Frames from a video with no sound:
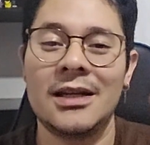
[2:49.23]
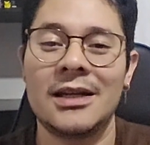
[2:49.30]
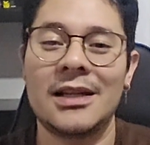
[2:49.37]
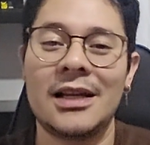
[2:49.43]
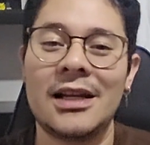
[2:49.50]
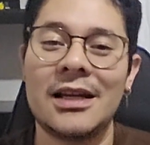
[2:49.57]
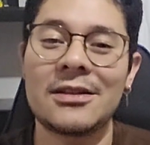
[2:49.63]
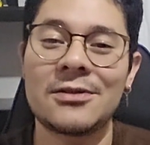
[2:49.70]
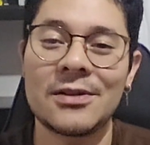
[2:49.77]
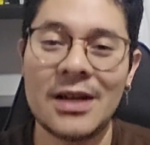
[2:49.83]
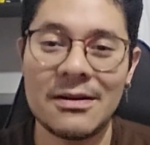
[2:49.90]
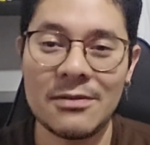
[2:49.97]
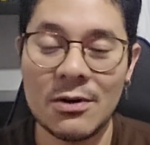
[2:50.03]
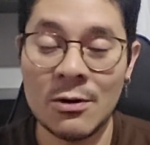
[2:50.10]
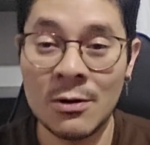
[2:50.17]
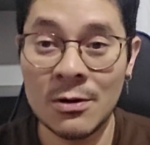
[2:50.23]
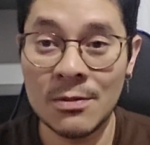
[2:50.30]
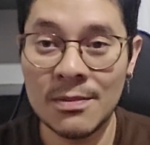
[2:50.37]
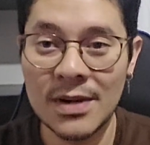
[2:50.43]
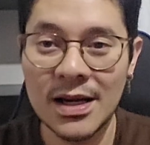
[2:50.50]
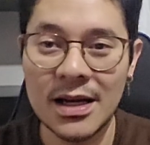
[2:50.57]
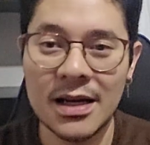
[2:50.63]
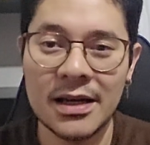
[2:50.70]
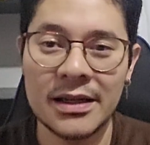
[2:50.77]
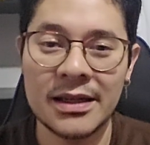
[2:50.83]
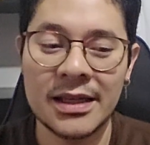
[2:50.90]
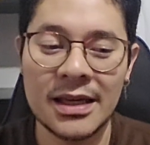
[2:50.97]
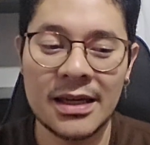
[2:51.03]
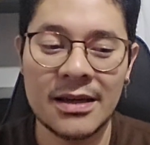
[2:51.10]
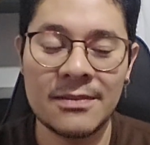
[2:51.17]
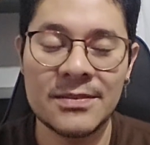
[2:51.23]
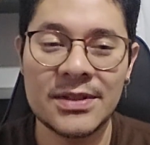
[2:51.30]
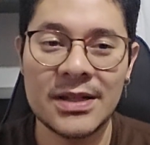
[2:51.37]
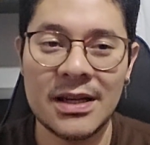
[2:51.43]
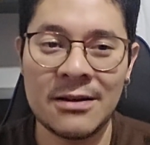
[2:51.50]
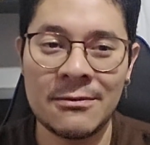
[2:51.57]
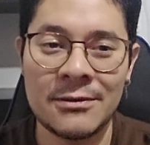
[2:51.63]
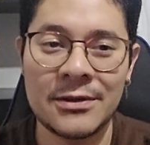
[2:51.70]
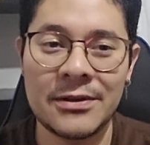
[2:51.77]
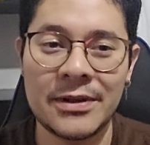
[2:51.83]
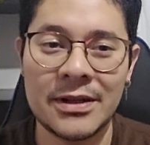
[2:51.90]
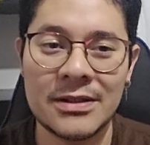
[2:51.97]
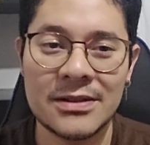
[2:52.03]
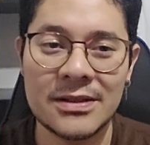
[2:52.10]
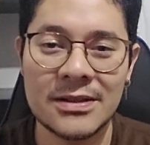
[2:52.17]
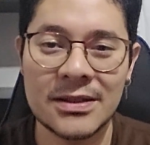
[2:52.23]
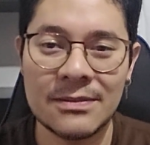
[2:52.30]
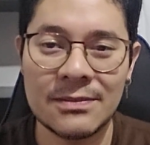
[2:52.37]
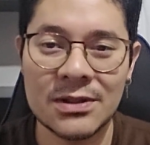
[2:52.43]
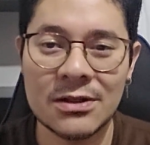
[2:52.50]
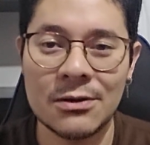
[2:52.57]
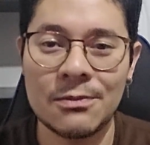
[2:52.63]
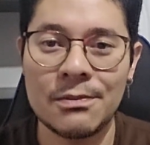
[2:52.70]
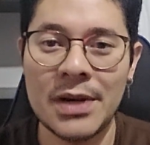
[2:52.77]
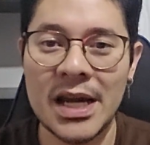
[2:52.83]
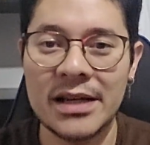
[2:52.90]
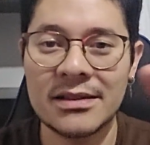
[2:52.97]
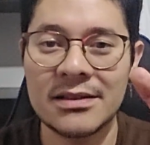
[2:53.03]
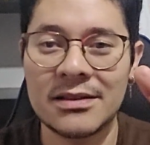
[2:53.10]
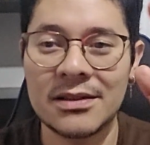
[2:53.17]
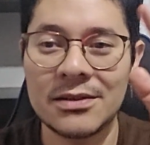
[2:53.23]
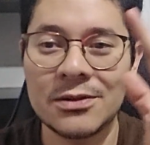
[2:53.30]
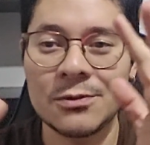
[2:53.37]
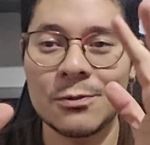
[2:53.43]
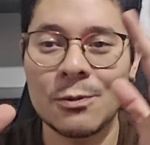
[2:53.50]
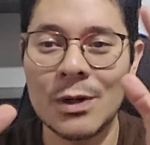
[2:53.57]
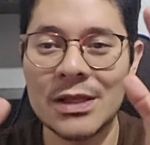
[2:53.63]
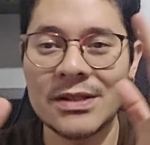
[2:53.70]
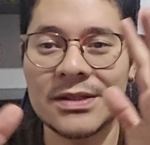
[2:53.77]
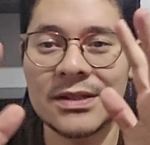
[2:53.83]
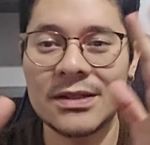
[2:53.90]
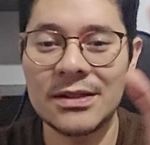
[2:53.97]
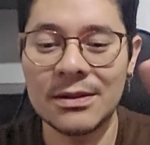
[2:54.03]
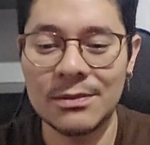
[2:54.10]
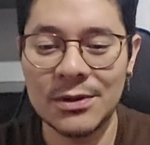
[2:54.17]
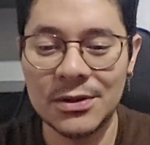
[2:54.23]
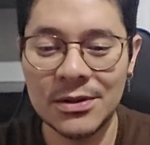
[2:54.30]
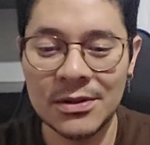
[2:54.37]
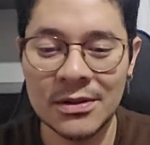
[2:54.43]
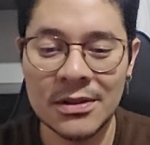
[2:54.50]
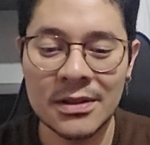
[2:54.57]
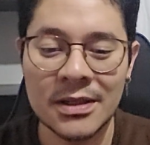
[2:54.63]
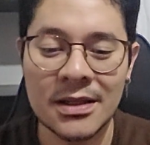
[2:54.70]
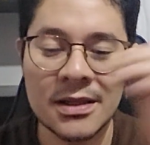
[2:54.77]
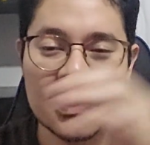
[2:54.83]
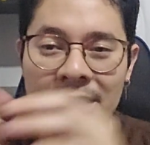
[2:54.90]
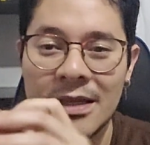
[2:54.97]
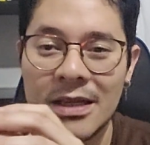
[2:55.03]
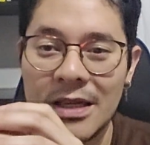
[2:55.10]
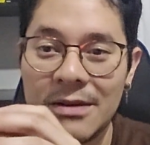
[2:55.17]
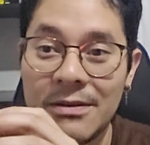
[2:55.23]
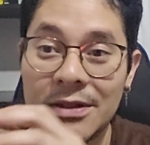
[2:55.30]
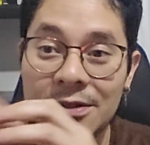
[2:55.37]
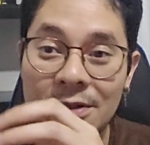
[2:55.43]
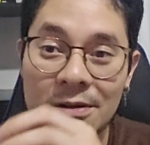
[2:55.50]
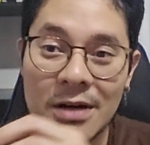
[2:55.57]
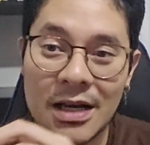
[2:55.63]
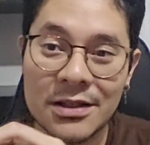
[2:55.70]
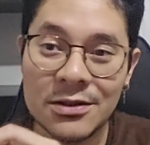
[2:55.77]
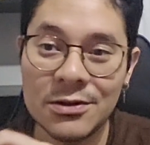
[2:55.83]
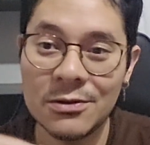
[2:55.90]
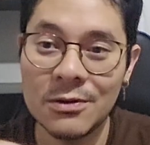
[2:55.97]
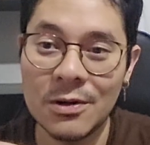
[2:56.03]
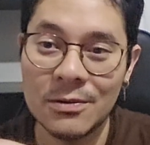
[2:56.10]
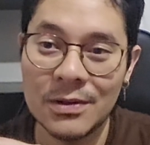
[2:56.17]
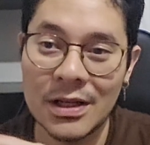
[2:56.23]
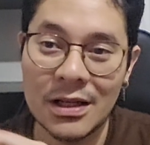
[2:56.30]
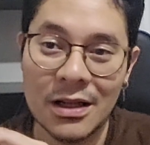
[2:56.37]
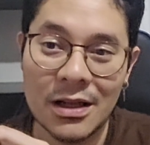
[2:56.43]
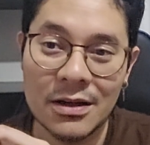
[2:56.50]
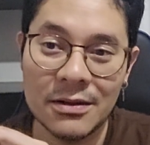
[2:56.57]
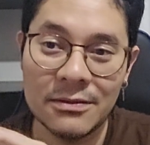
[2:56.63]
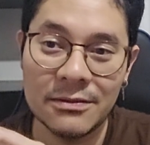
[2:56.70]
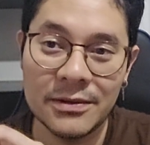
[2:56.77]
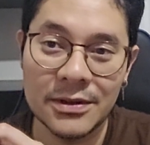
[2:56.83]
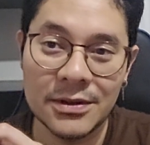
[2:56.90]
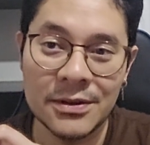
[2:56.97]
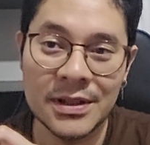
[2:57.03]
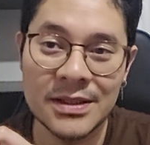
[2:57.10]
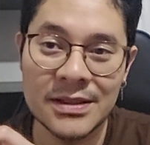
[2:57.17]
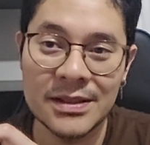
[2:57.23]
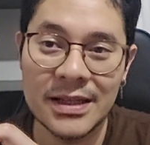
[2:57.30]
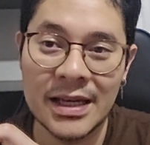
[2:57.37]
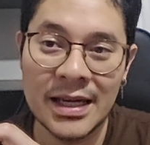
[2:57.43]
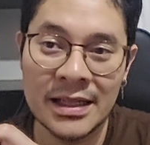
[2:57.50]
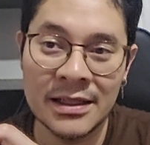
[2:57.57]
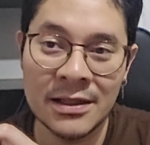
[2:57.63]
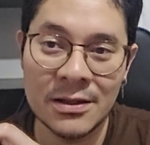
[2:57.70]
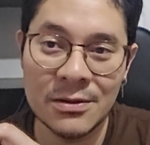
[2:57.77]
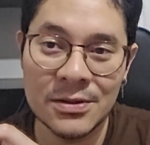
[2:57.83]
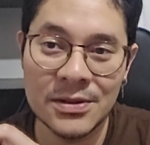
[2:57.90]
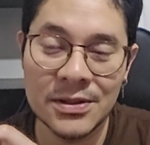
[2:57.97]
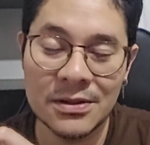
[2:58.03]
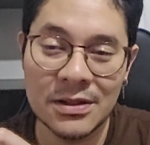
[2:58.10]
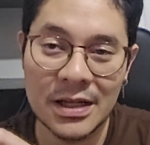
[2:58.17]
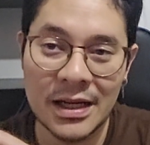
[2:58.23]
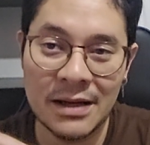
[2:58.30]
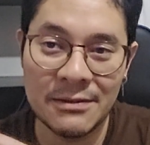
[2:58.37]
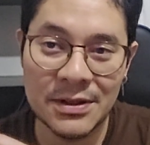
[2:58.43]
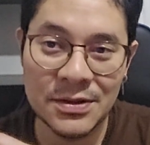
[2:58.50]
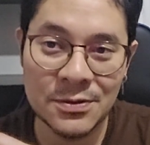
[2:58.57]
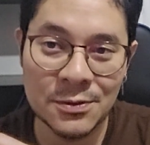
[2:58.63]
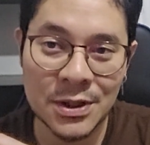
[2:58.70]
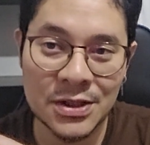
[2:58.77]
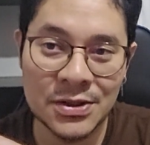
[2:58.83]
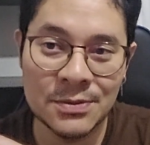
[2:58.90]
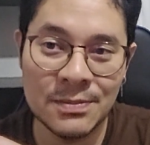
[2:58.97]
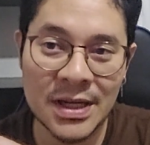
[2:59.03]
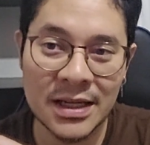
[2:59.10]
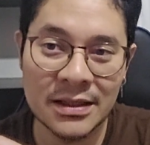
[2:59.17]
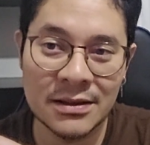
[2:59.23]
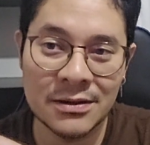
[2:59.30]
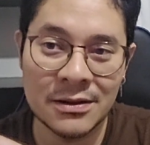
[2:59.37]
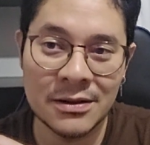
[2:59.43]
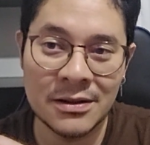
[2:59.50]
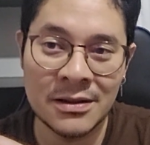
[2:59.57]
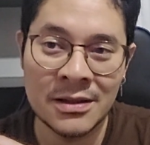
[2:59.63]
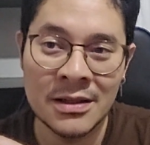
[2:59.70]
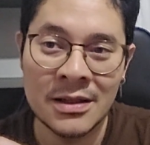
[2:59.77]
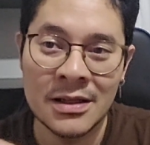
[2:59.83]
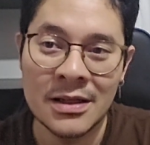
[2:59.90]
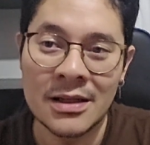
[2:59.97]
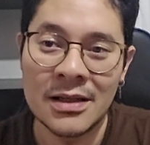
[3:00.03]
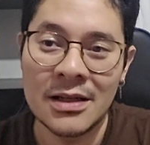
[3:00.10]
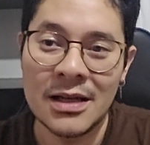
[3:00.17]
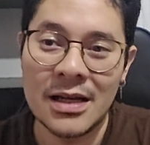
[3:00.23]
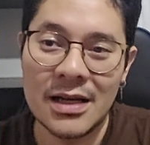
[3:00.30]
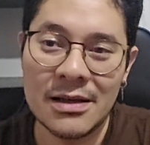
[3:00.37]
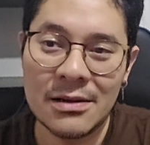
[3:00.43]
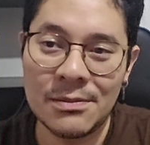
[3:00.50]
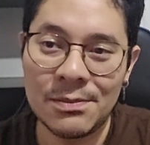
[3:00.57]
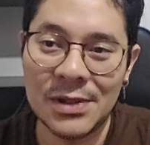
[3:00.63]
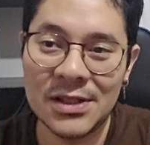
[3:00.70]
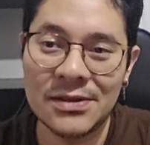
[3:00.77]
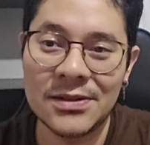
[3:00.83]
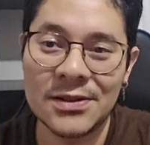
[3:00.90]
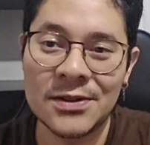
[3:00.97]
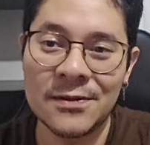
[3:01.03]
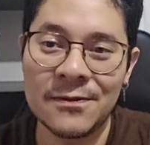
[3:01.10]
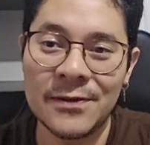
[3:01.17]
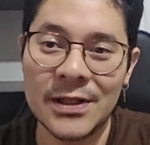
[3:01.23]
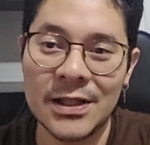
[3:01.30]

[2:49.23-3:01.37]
And I like to have all my games, everything systems compacted into one system. Even though I do own a lot of, you can see handhelds here. I have a Switch back there. I have PlayStation